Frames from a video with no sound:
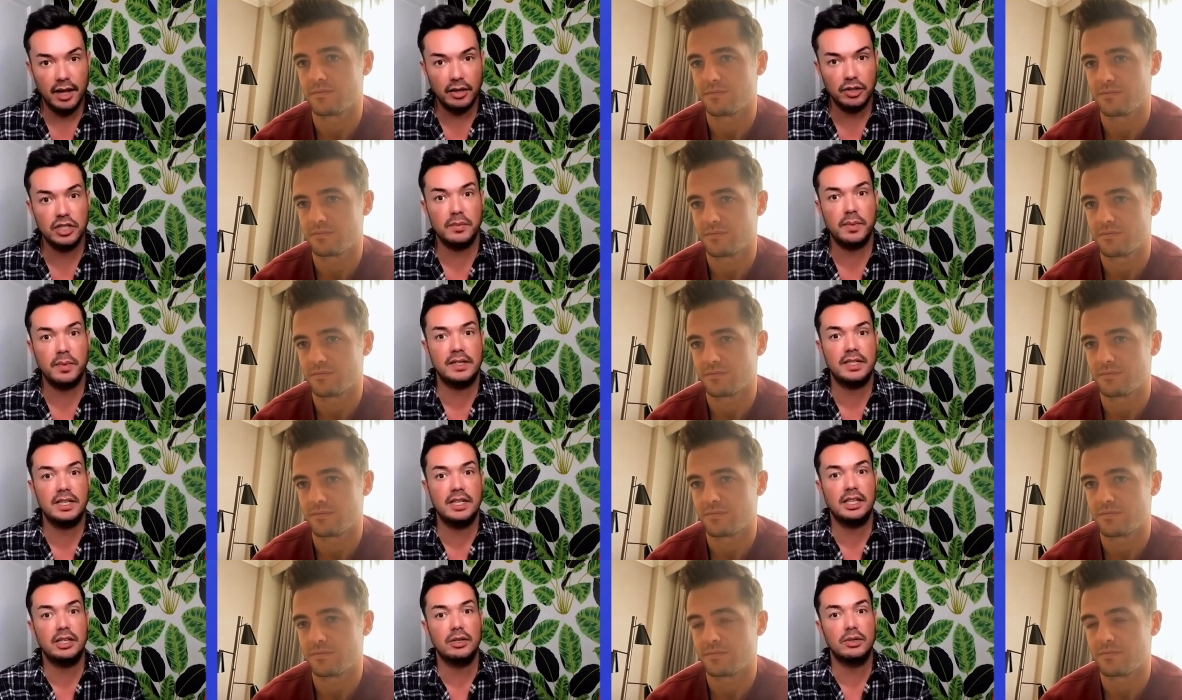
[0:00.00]

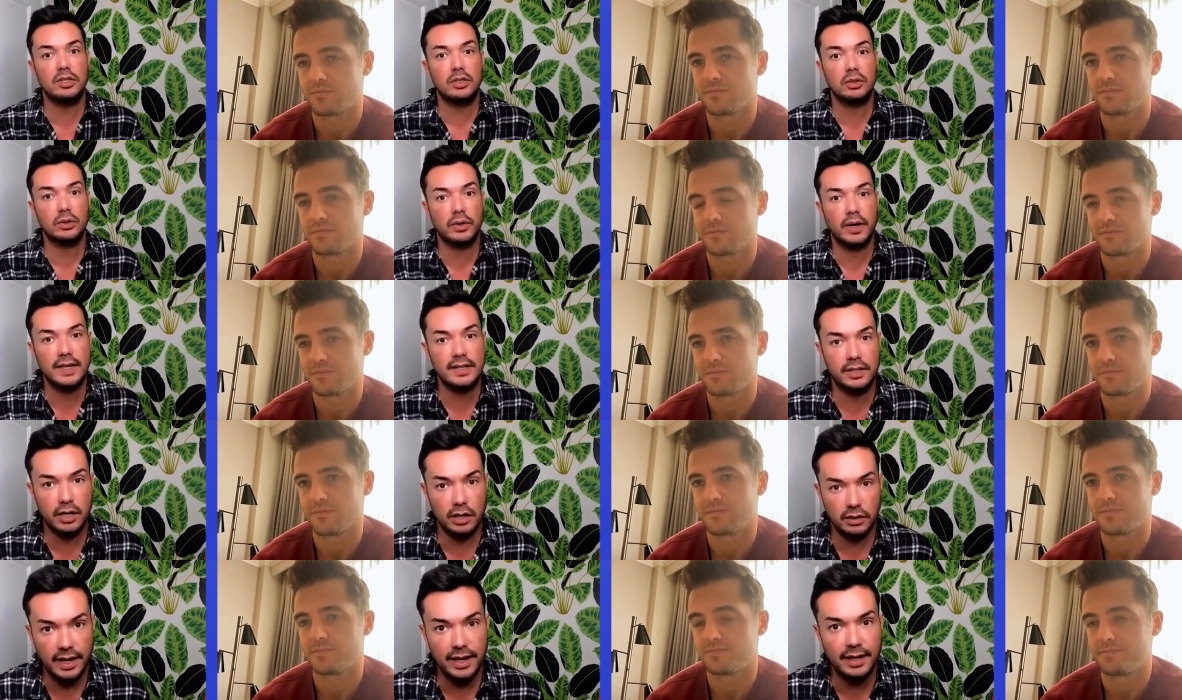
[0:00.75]
Speaker 1: LGBTQ stories
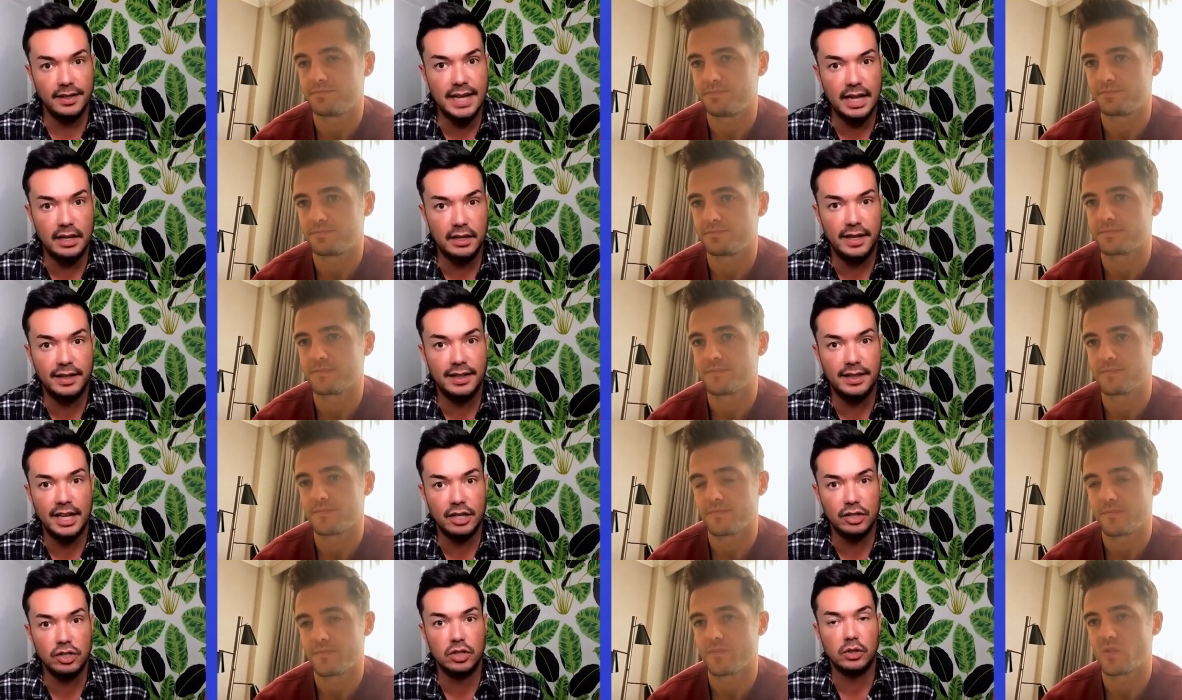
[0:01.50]
that are like telling
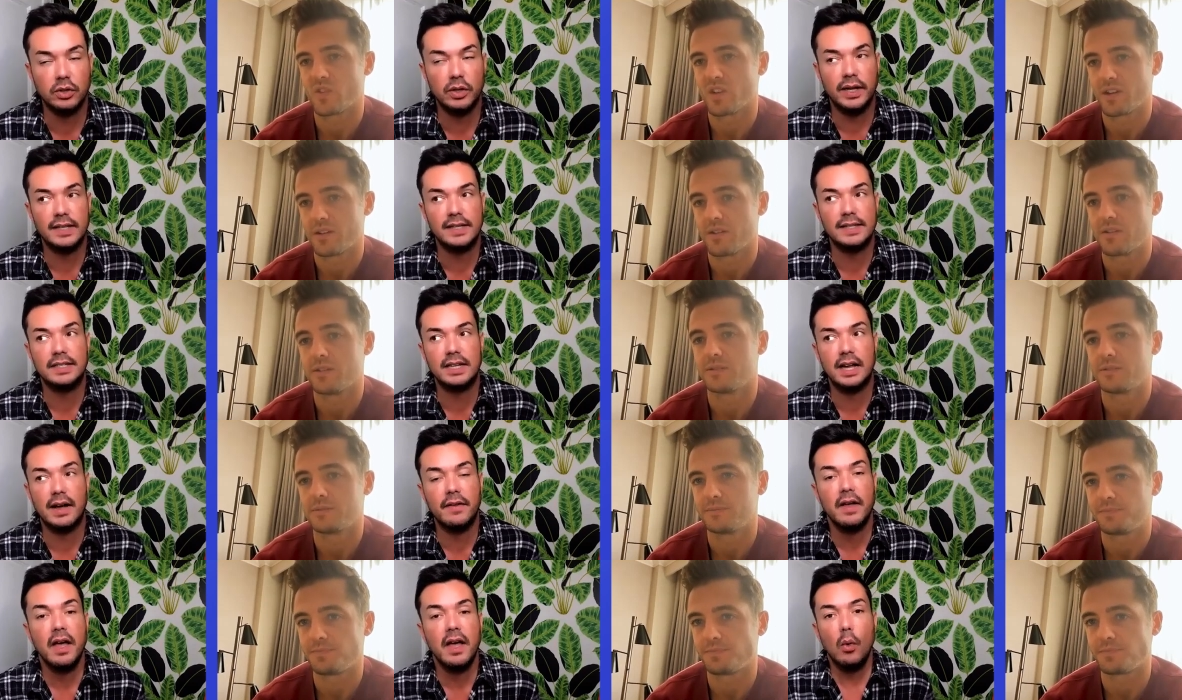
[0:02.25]
the history and
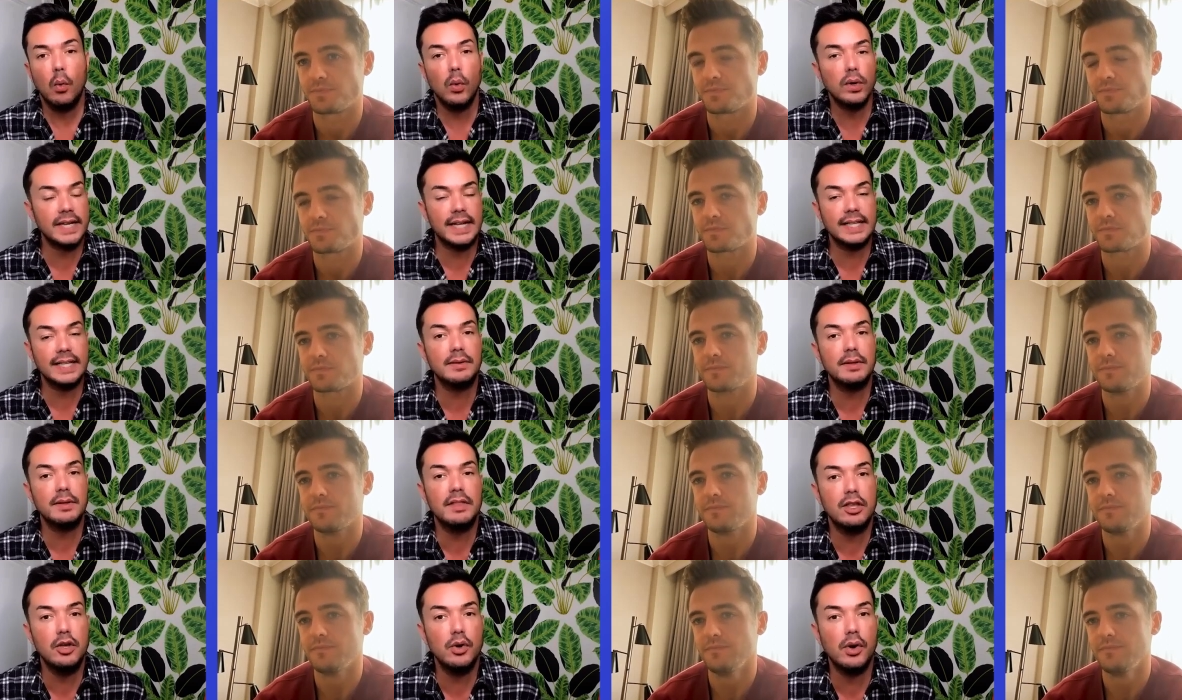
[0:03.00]
stuff. Was that
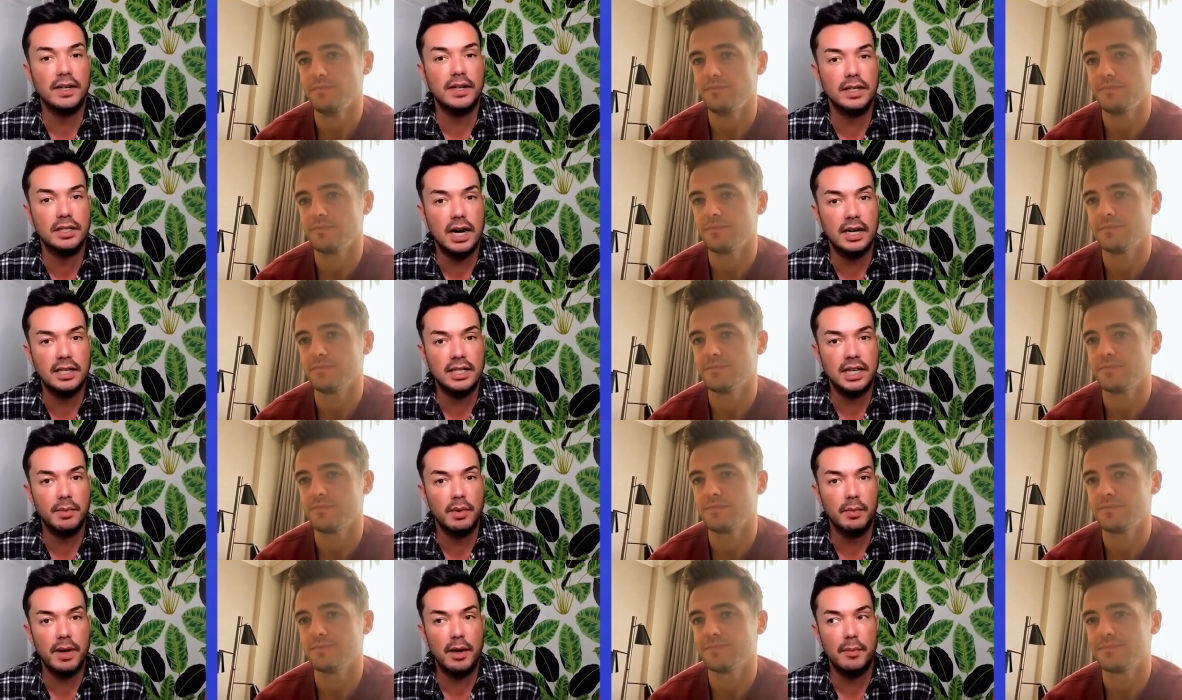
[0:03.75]
something that you got to talk to
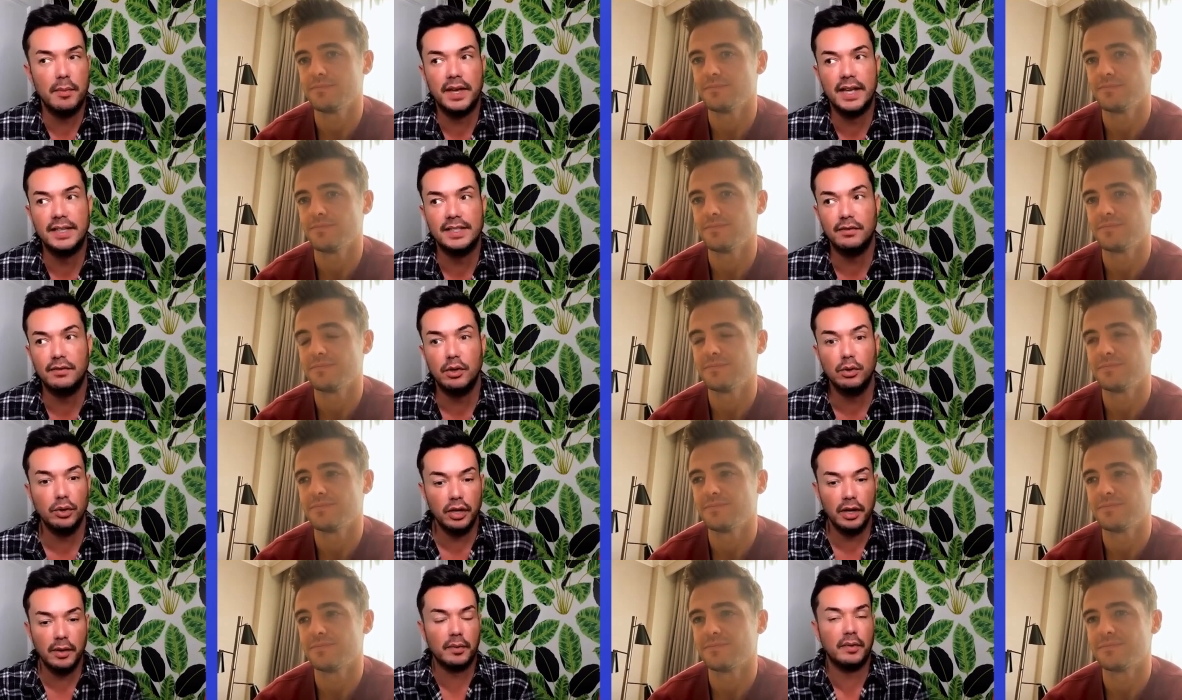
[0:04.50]
him about? Because if you
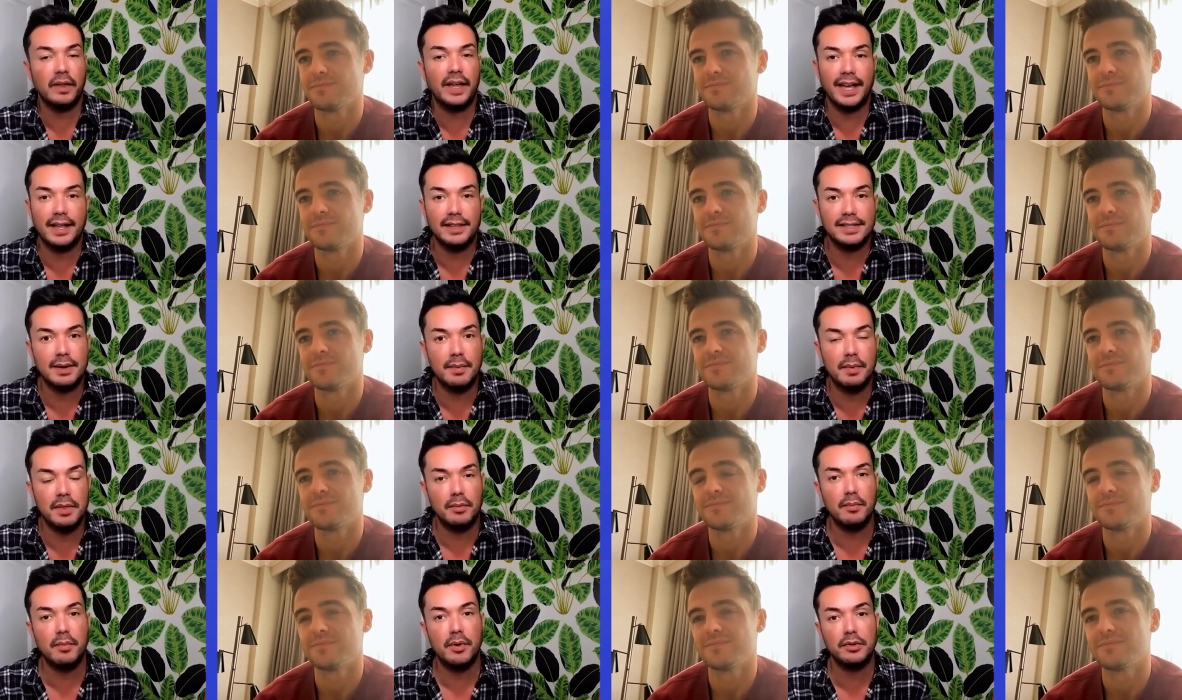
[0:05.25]
look like at some
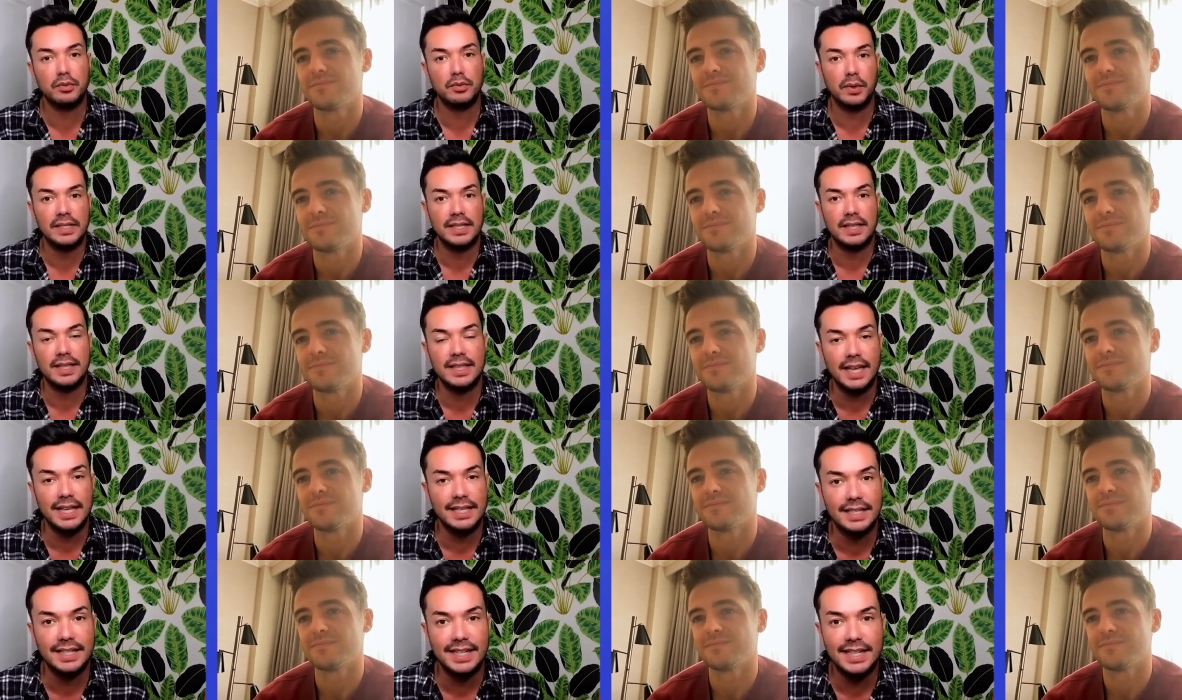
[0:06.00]
of the most recent
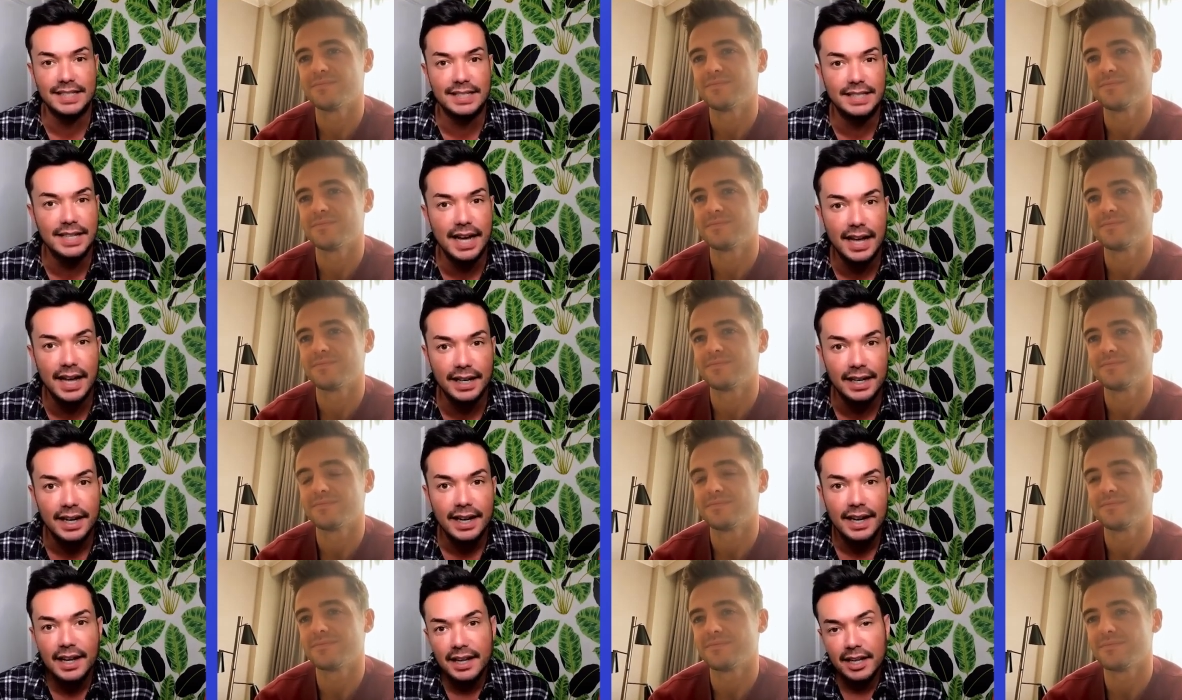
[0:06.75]
things that he's
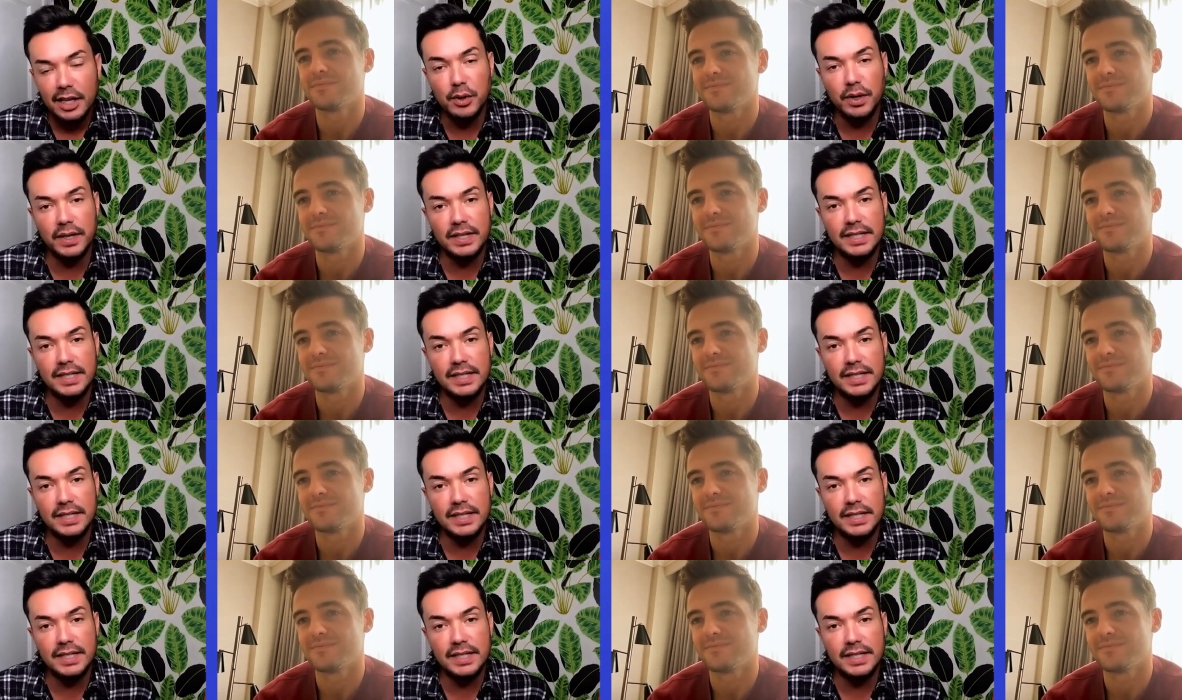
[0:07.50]
done, you